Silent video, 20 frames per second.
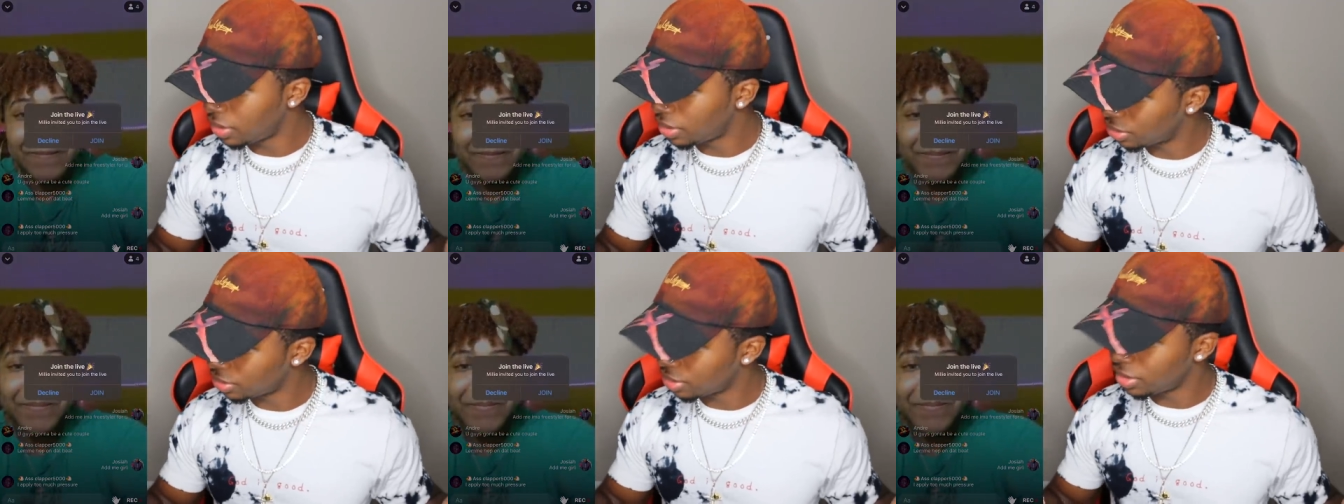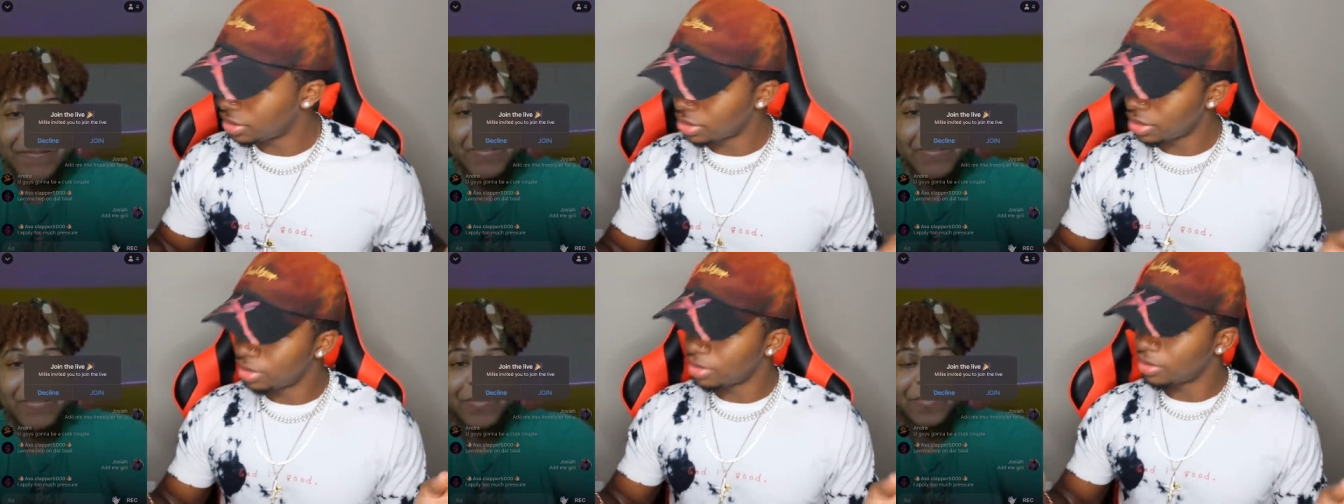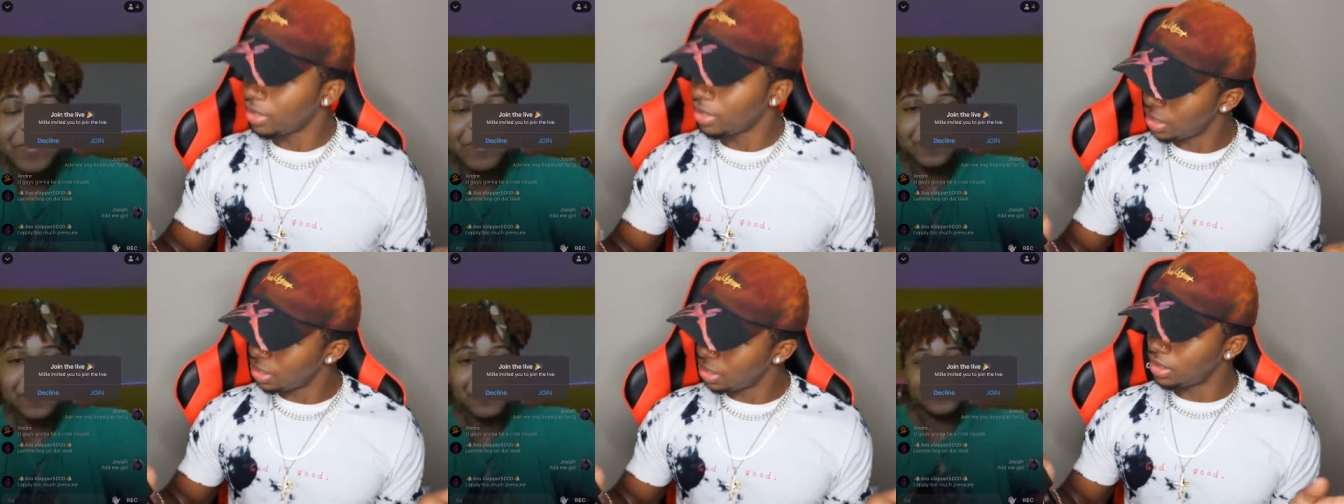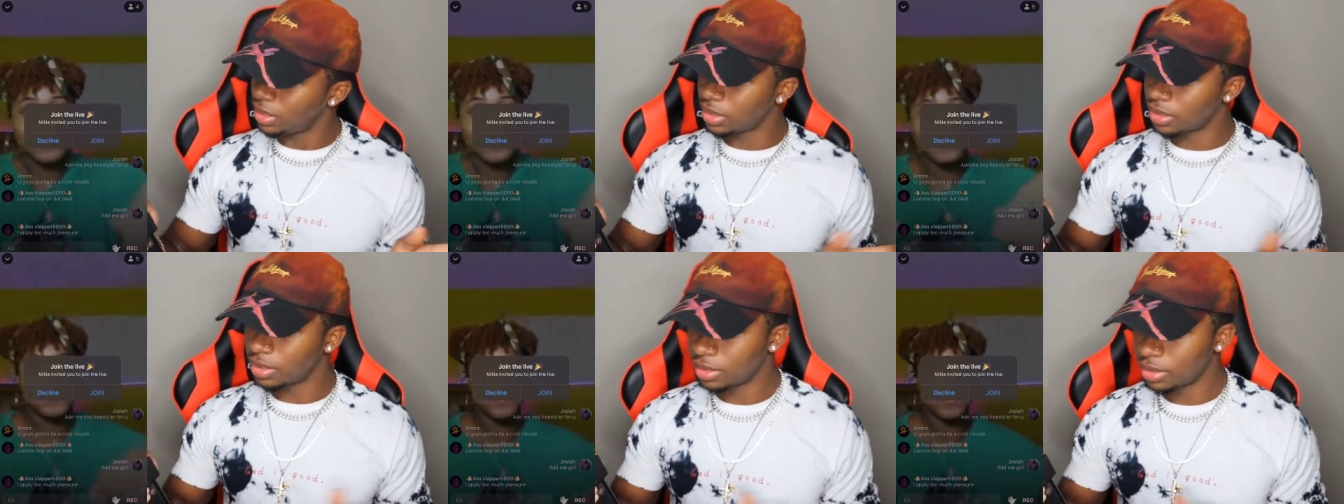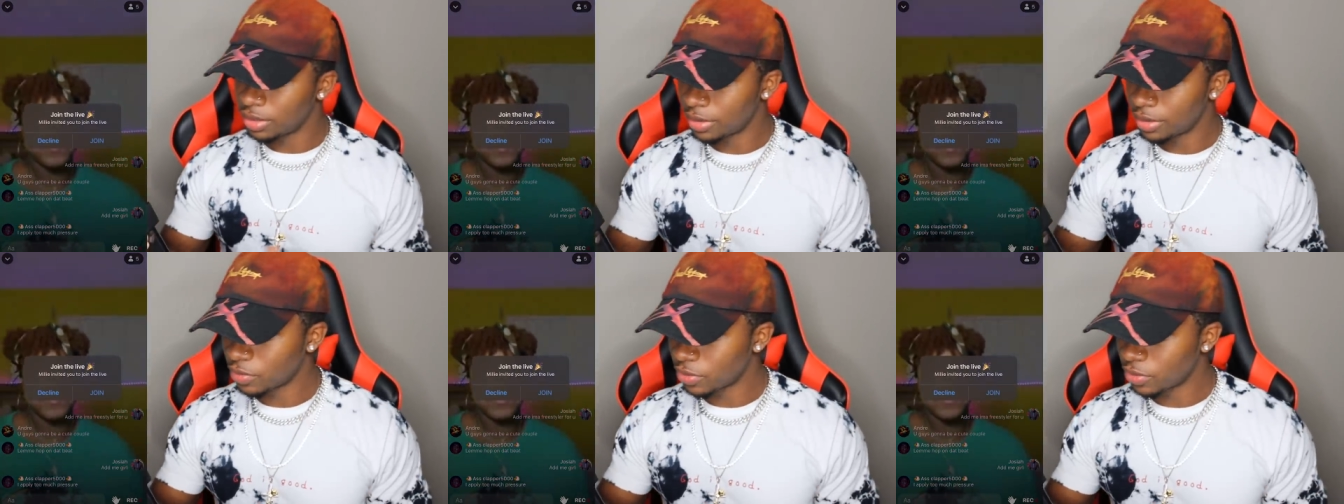trying to talk crazy.
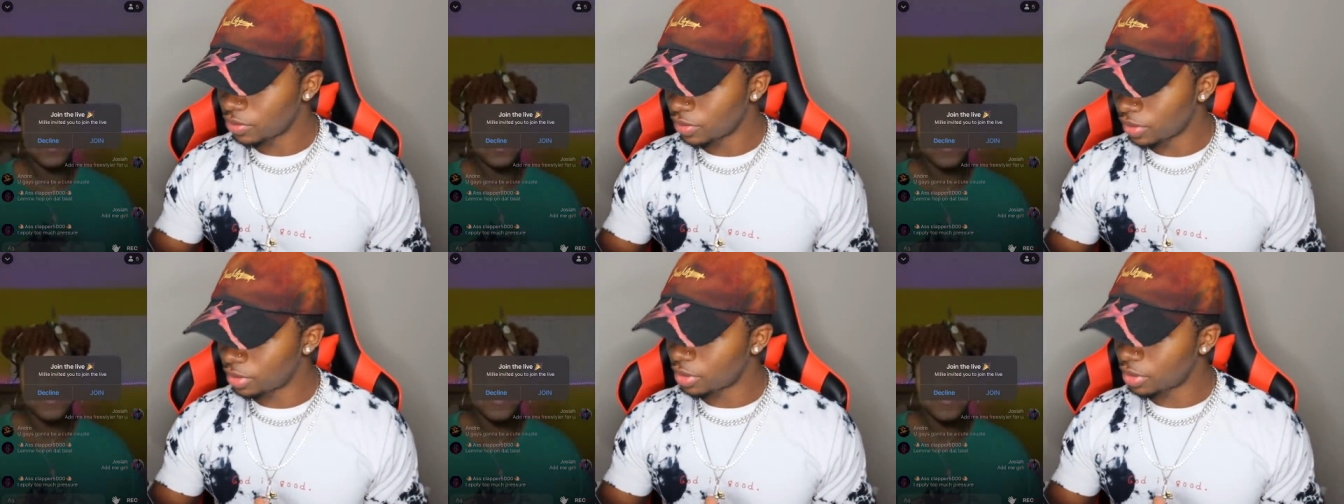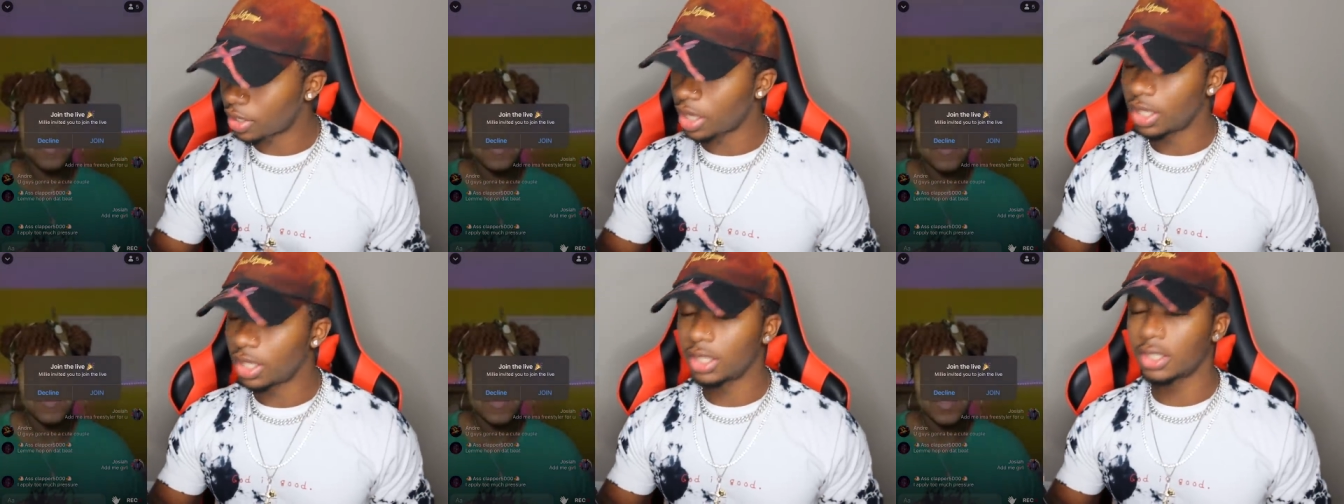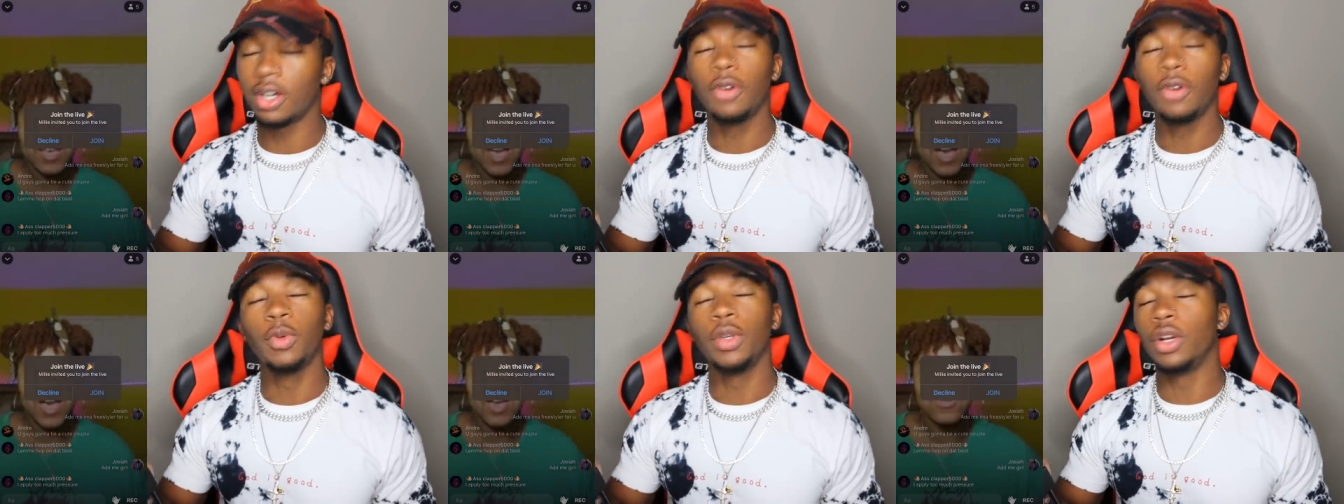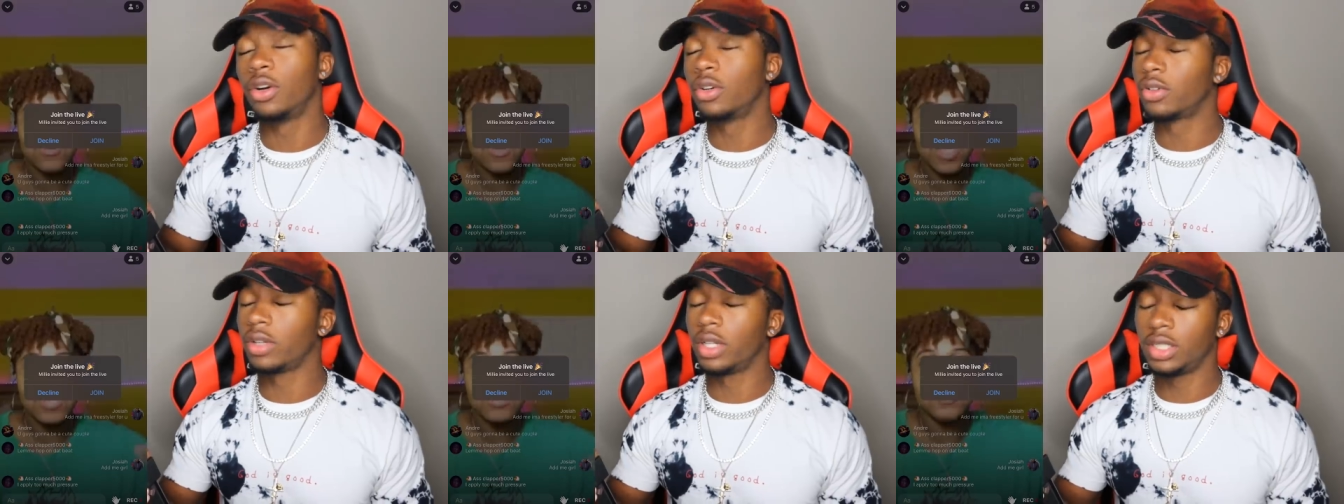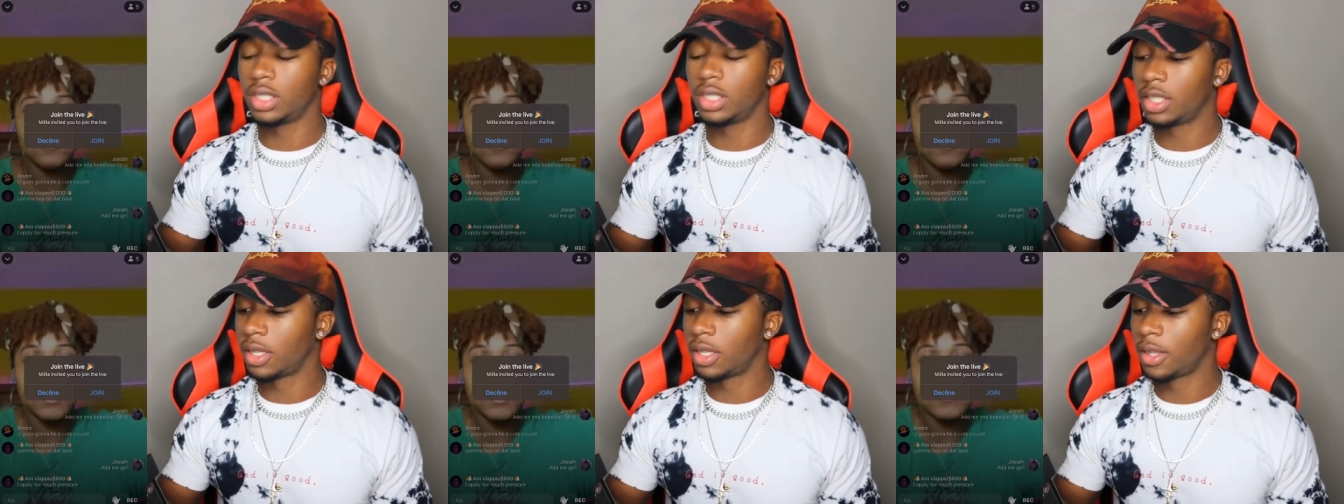Oh, okay, let's go. I don't know how
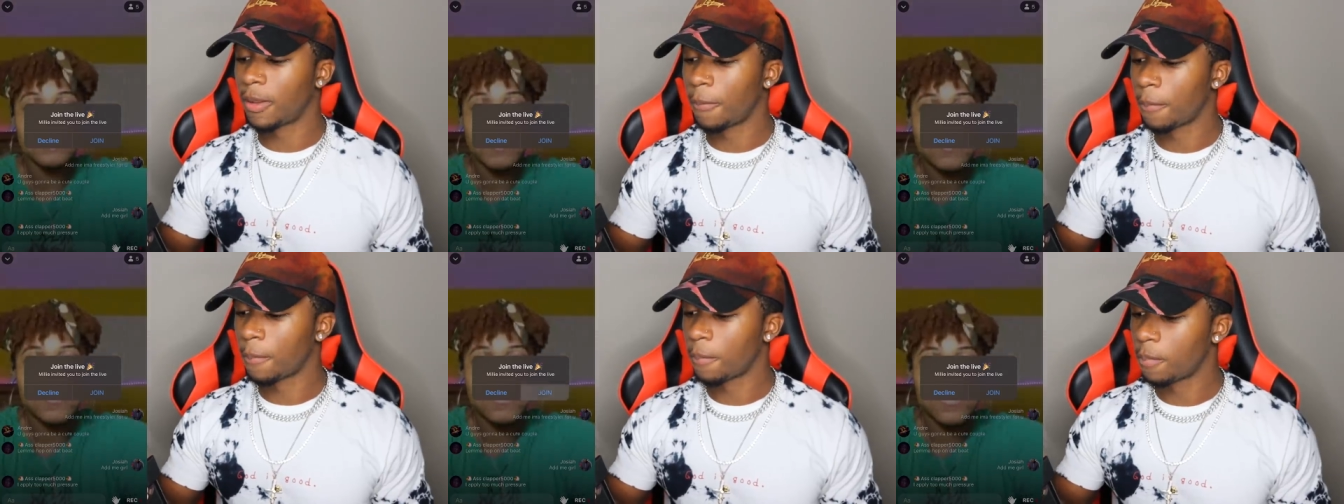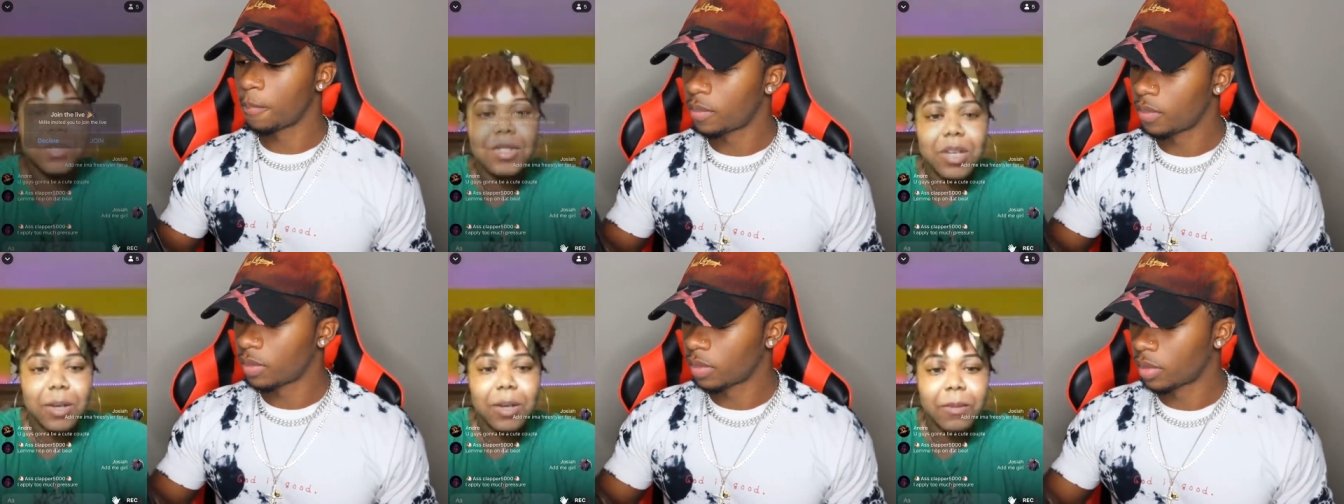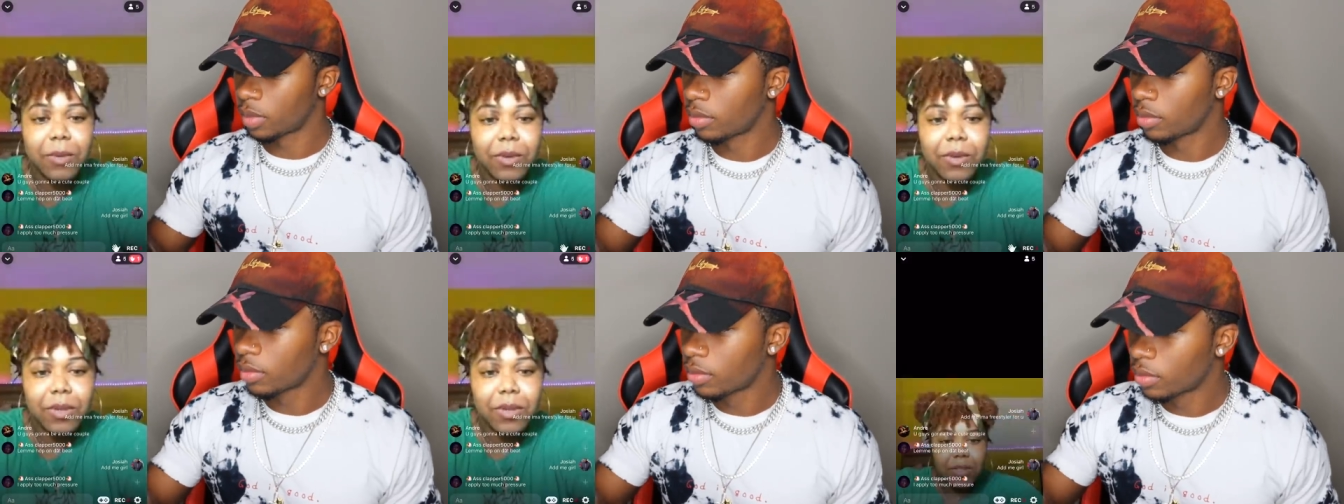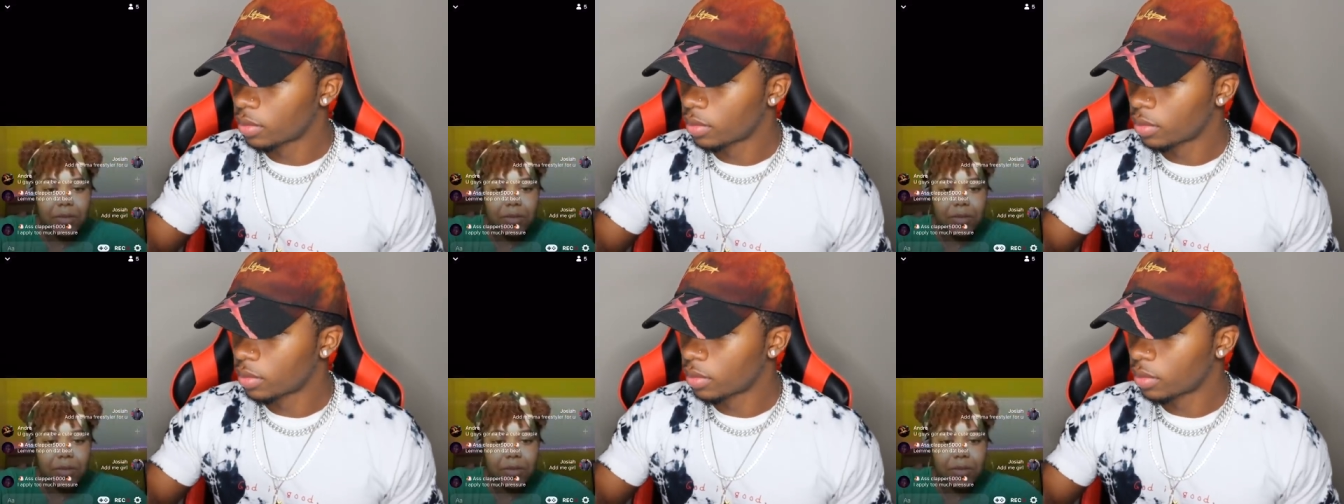to do that. It's my first time on this